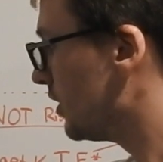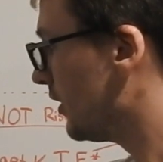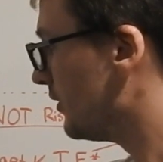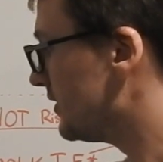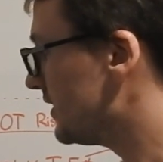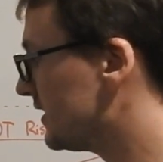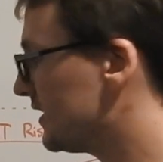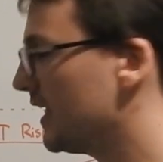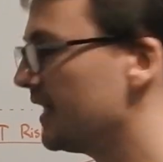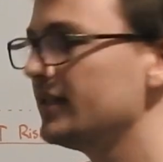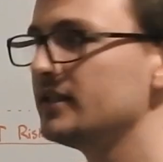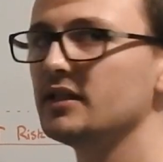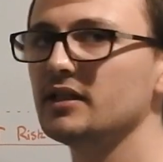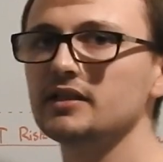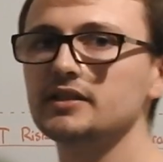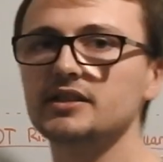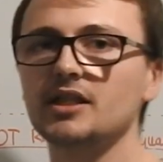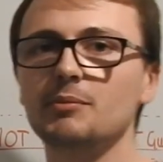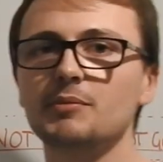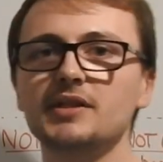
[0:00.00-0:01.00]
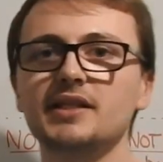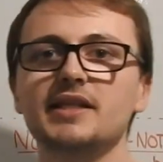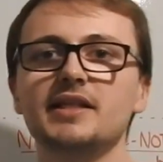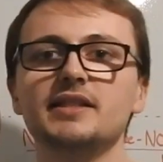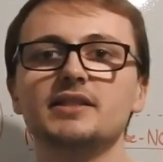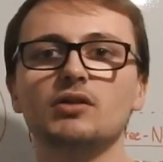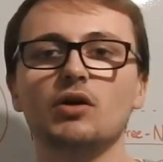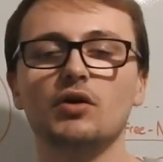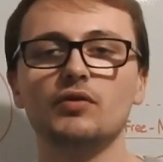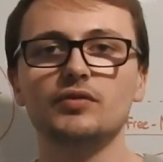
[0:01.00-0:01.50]
note to say that some of
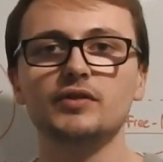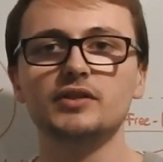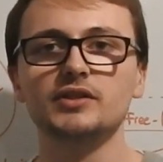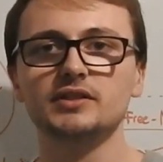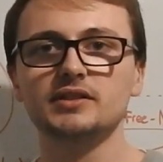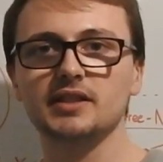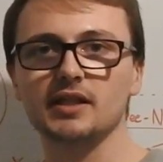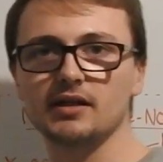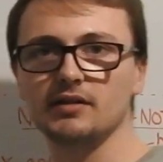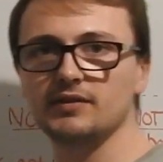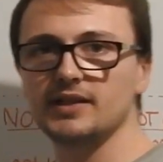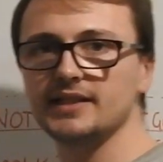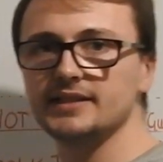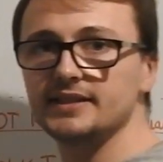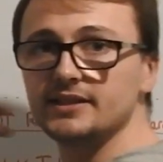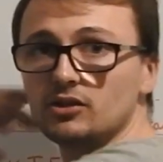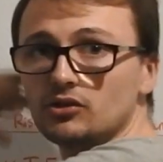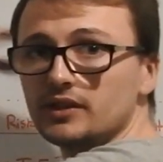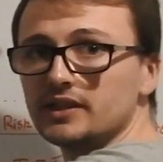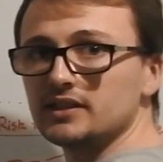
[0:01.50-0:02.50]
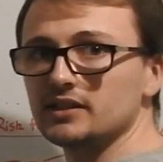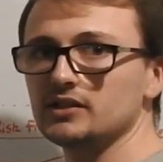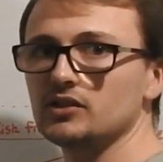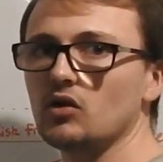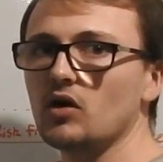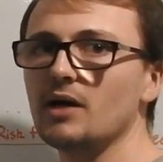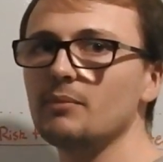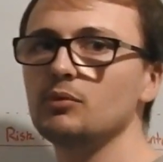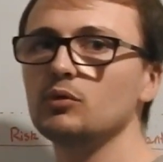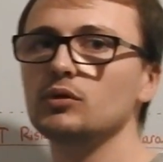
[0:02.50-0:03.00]
these offers that are listed on this
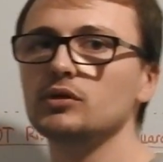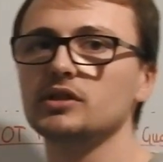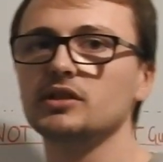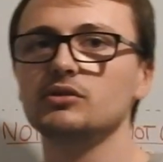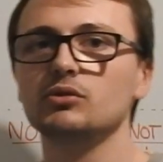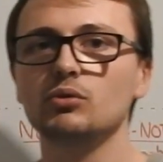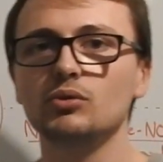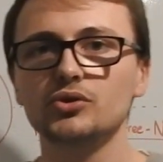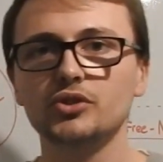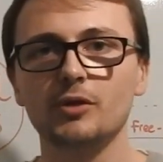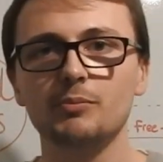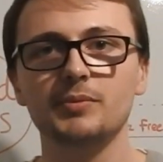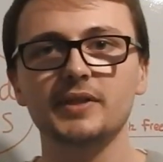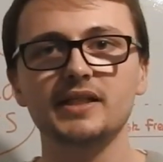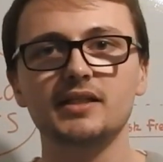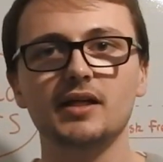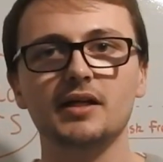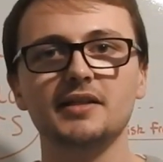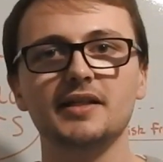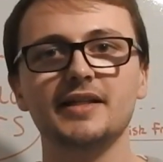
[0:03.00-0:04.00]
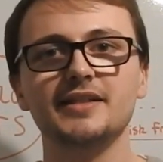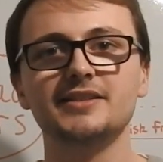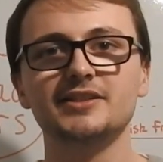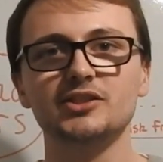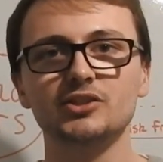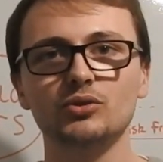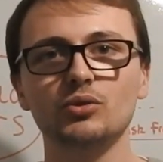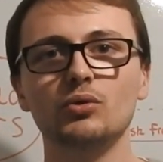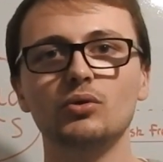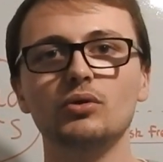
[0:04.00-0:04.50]
entire board can also be done in
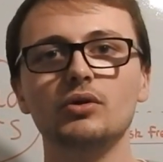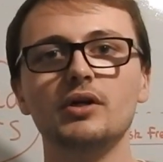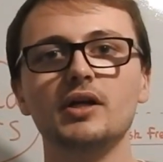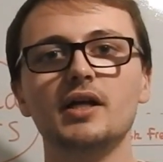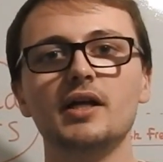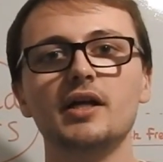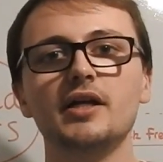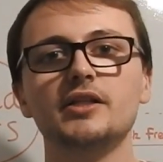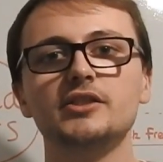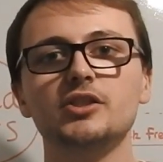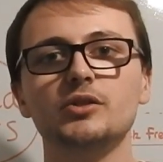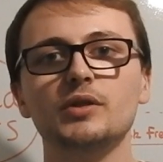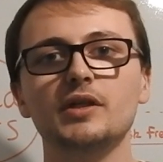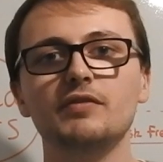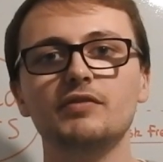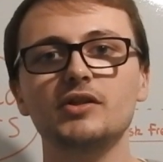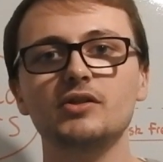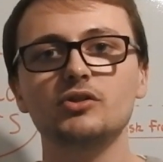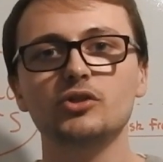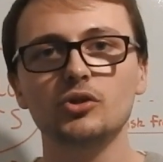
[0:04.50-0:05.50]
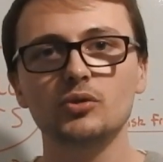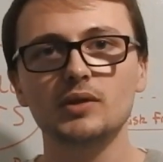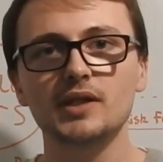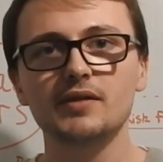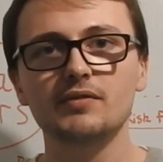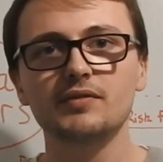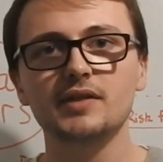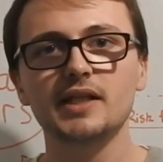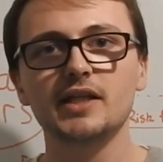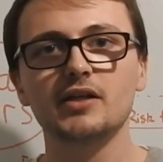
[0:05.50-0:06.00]
store. So if you do
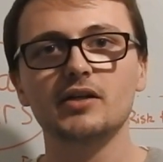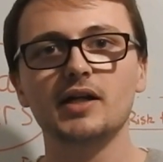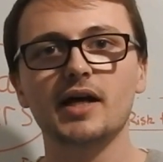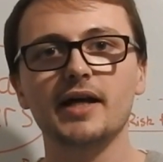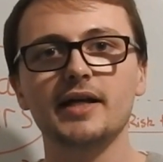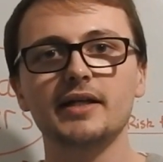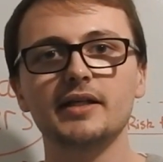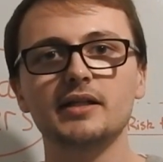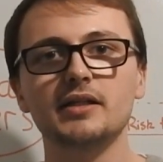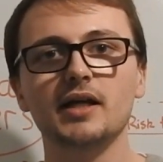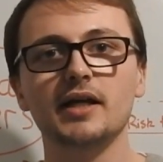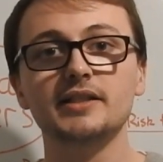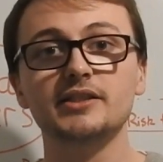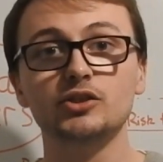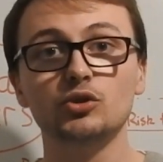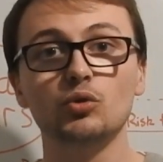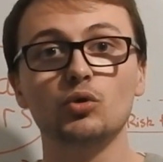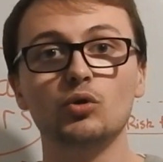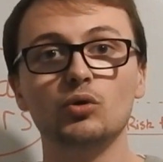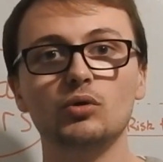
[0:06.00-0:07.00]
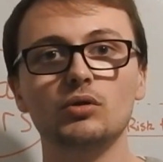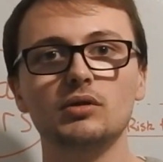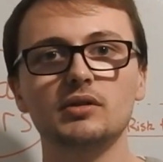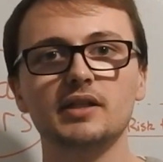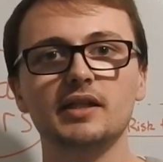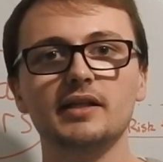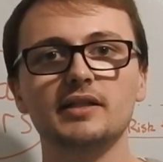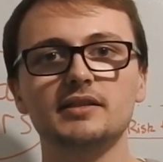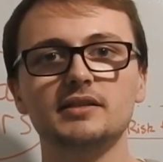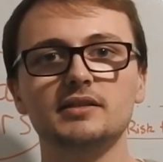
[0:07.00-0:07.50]
live near a store
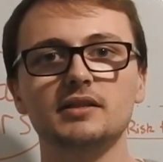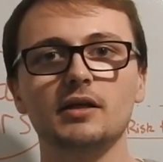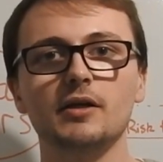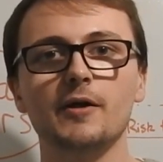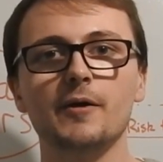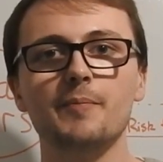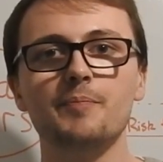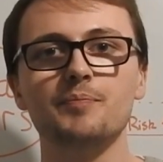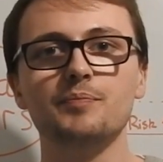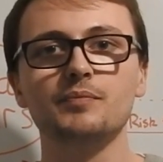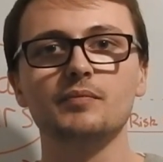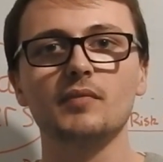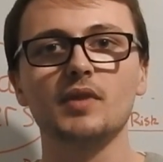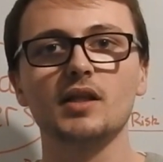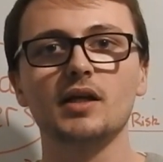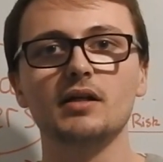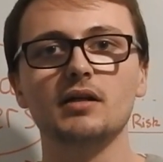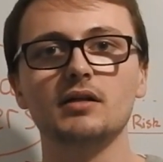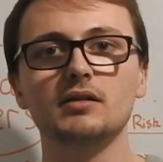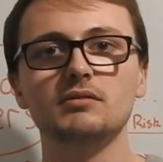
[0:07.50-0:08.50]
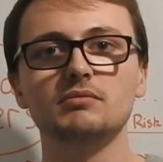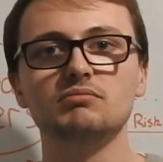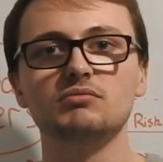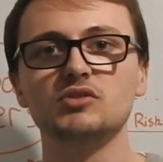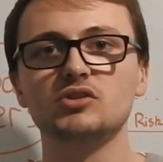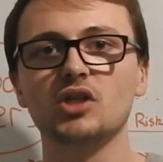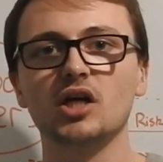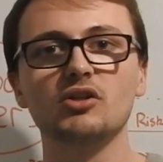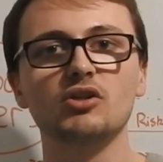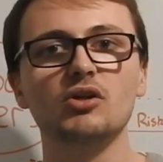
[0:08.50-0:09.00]
that's
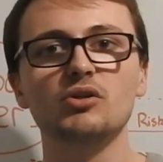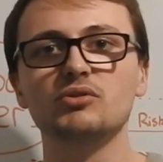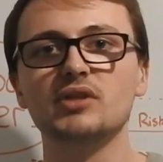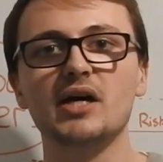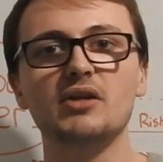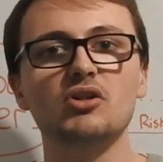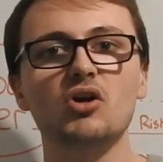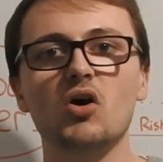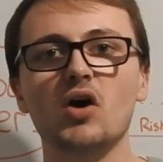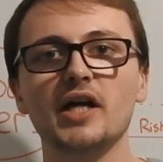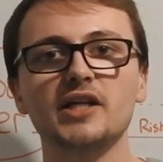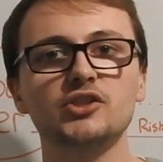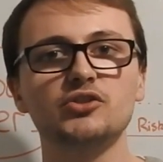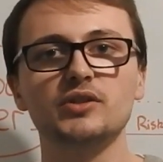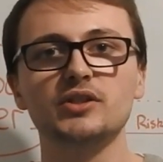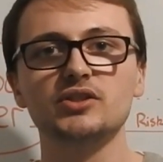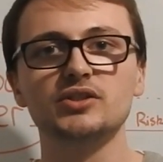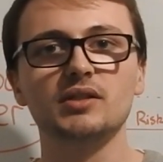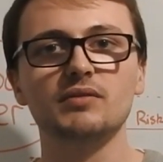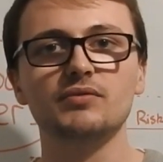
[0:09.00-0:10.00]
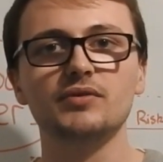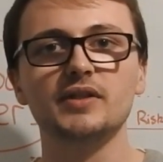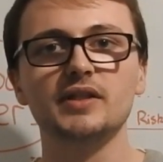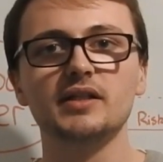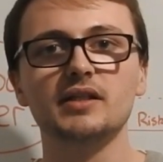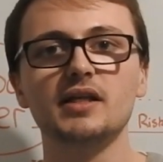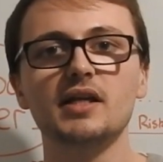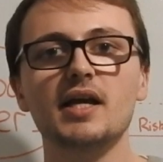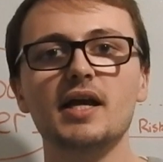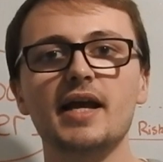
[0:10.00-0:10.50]
don't know, down the high street or something,
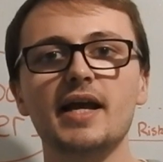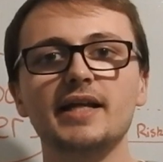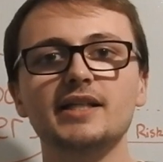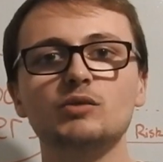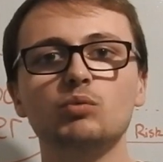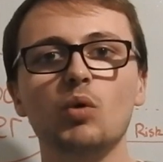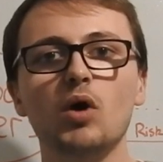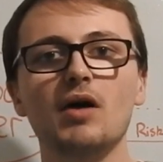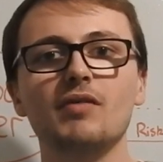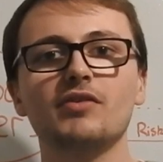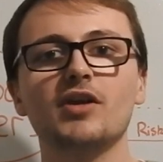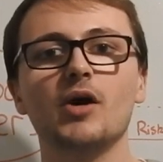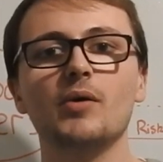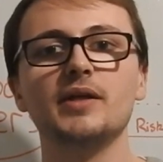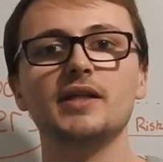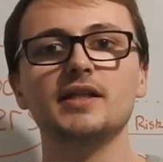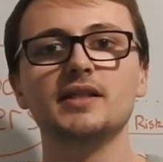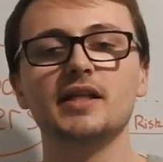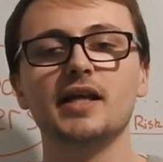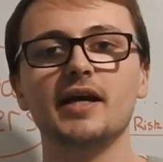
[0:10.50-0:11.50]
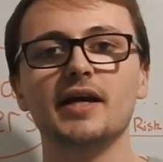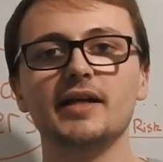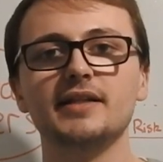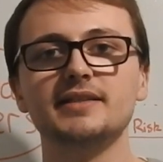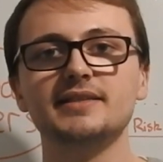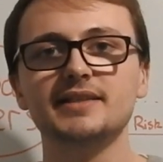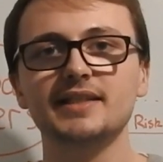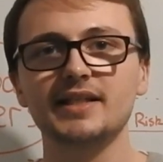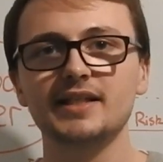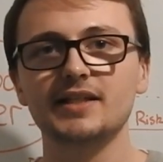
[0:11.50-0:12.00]
it's worth going in there and
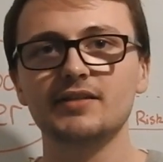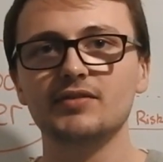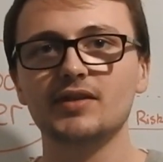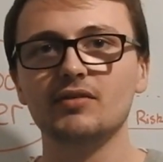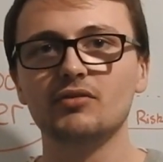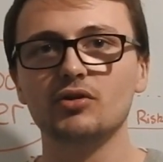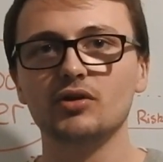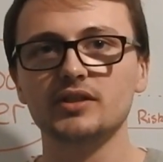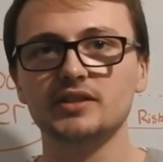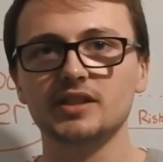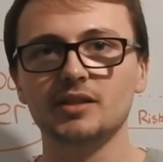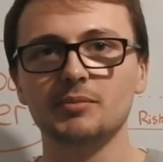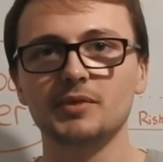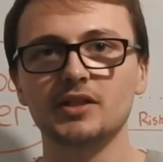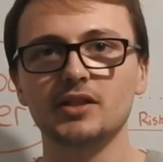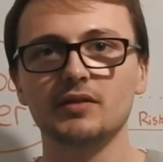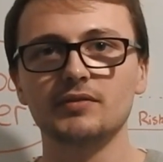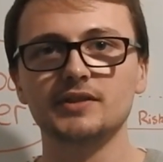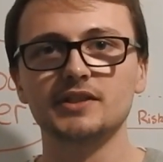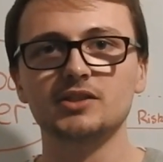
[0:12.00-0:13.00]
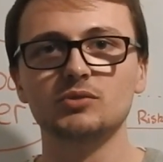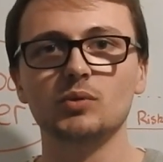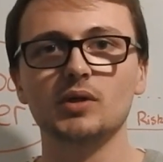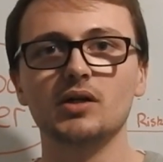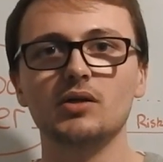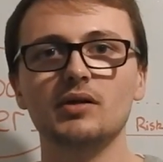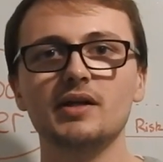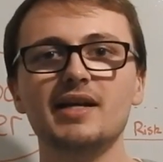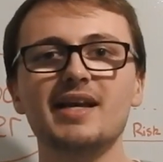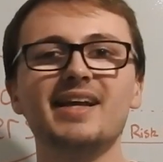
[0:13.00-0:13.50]
seeing if they've got some of the offers as
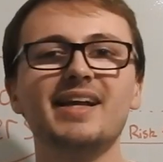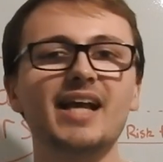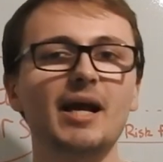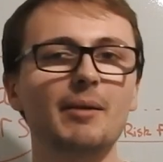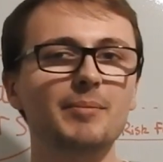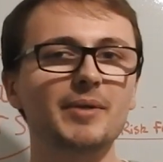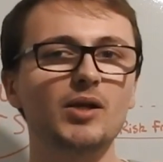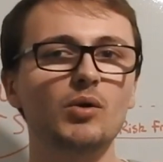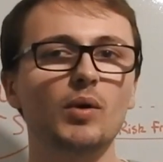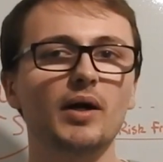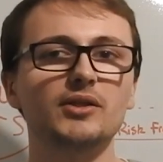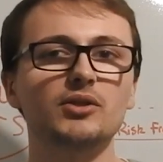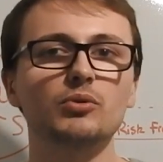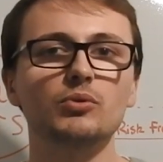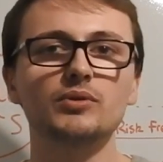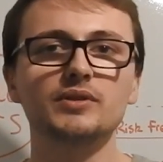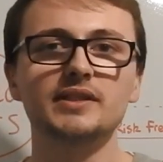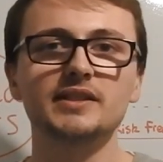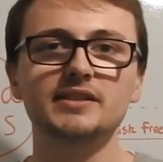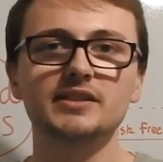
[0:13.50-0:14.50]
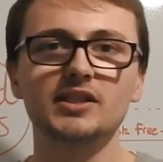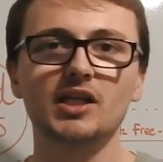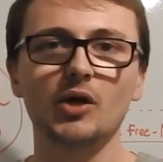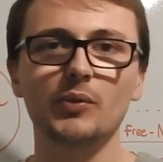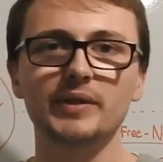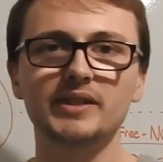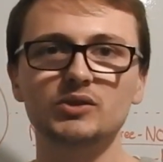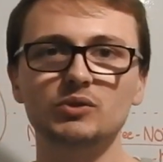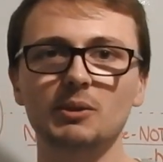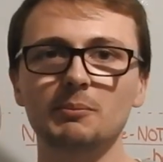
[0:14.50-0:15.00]
well. It can be quite daunting to go
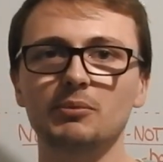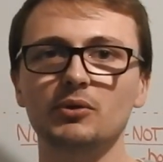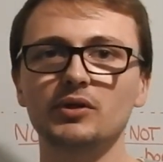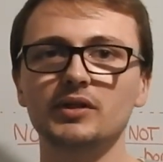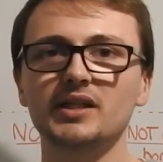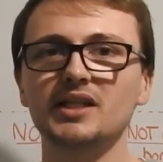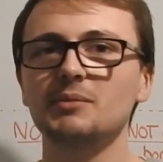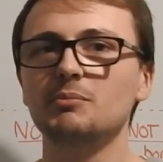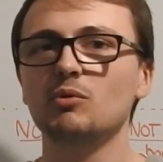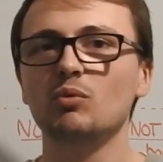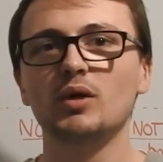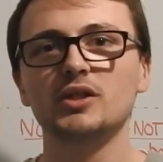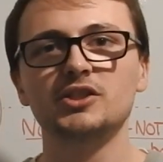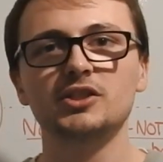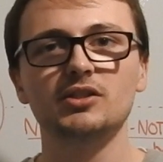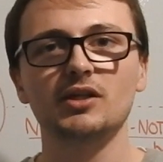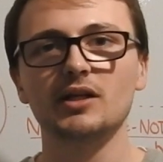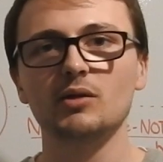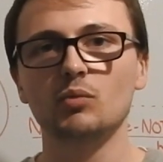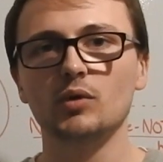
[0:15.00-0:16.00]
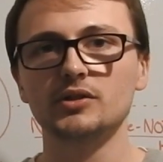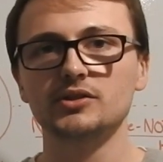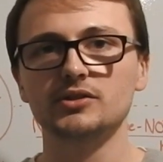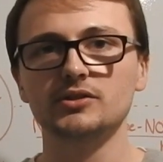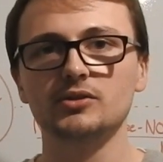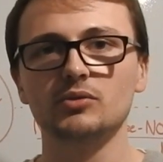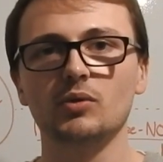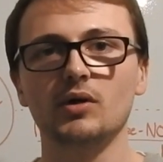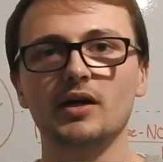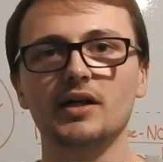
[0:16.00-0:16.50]
into a bookie, but once you've done it once or
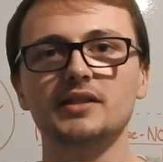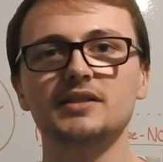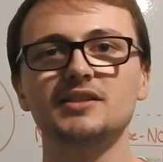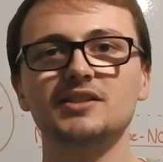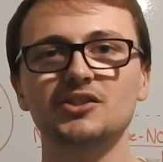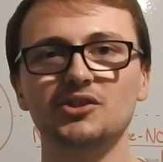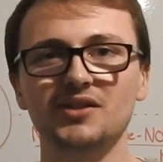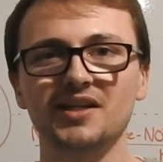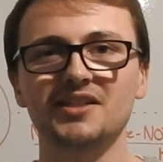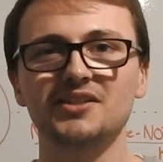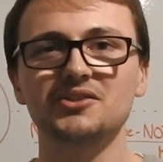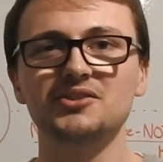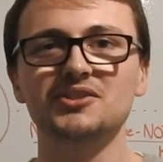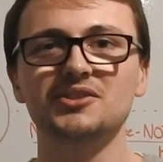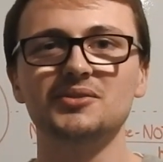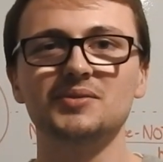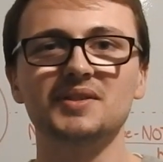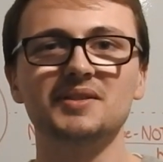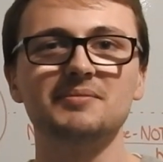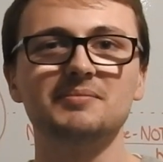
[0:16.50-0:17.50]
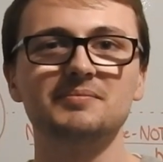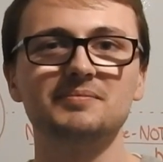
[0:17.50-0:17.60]
twice, you get used to it.